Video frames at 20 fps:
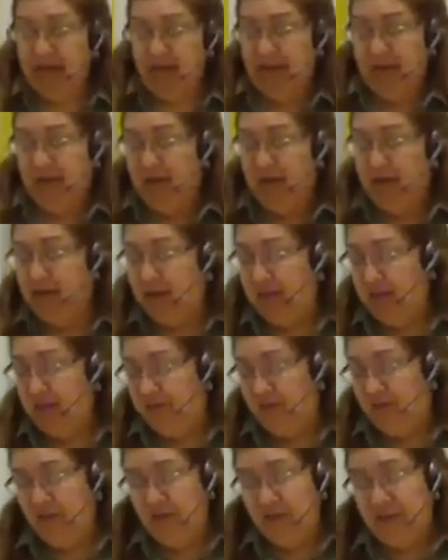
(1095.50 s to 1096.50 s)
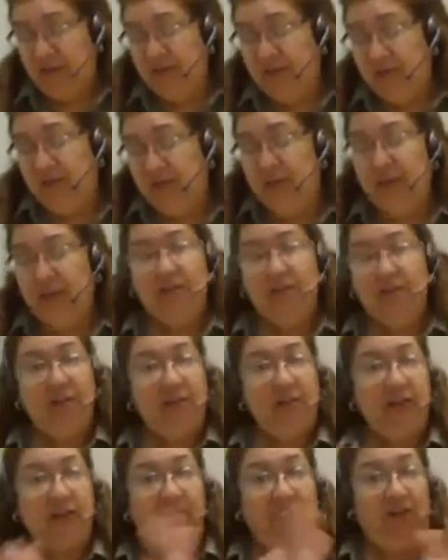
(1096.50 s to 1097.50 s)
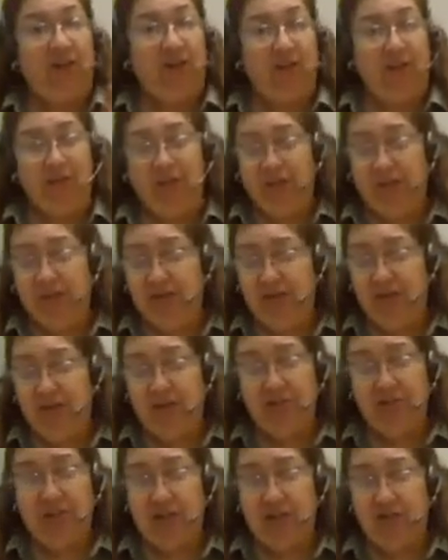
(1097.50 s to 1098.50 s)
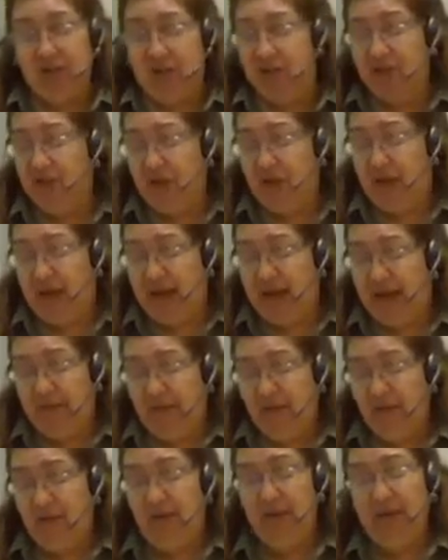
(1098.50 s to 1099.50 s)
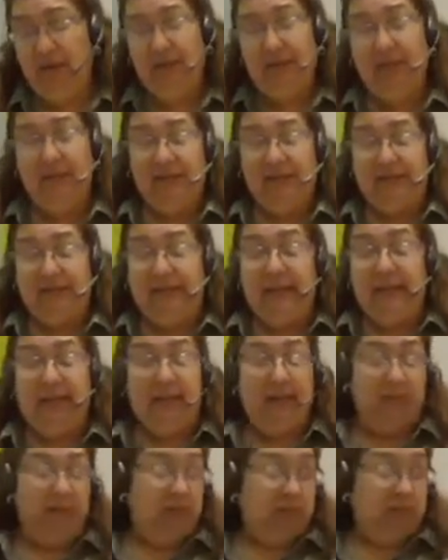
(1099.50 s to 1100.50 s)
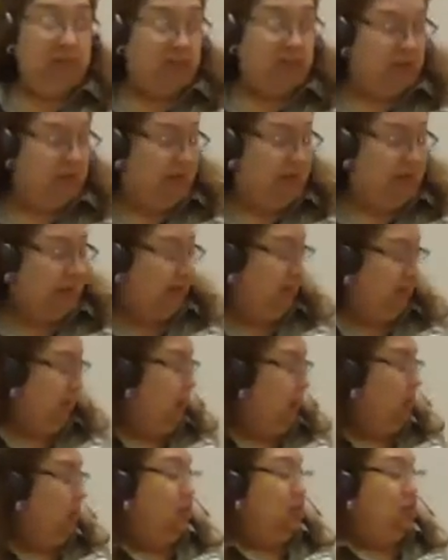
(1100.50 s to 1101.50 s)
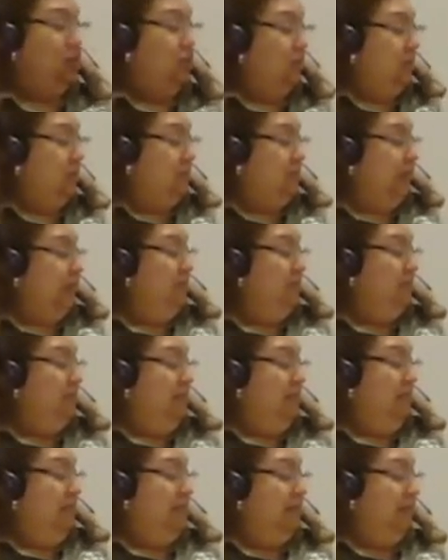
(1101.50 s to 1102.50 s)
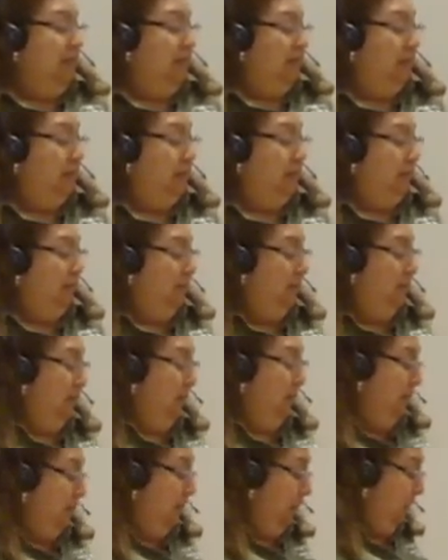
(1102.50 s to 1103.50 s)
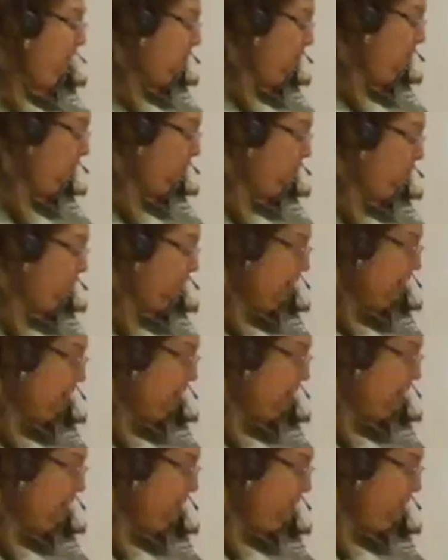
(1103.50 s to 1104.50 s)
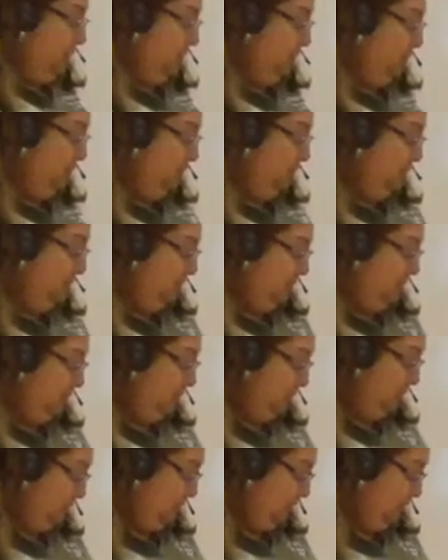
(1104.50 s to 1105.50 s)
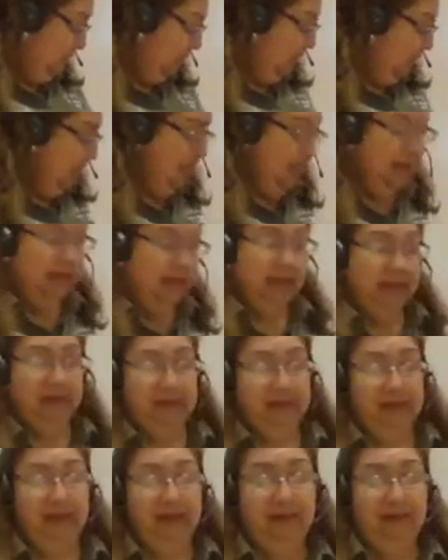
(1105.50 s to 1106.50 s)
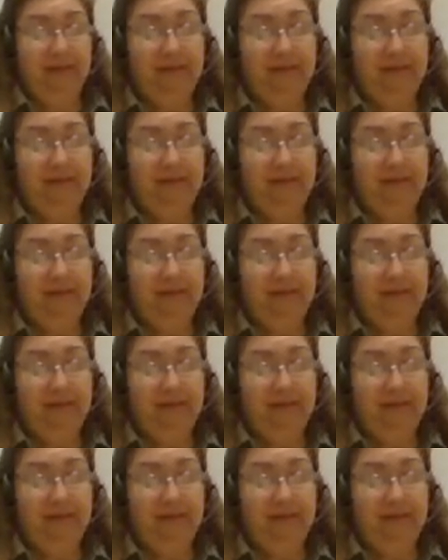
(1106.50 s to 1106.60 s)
And then if you don't need the grid, you can count all the shells that you have, or the little sea animals that you have. Do the same thing, count them, subtract them. Okay. Now,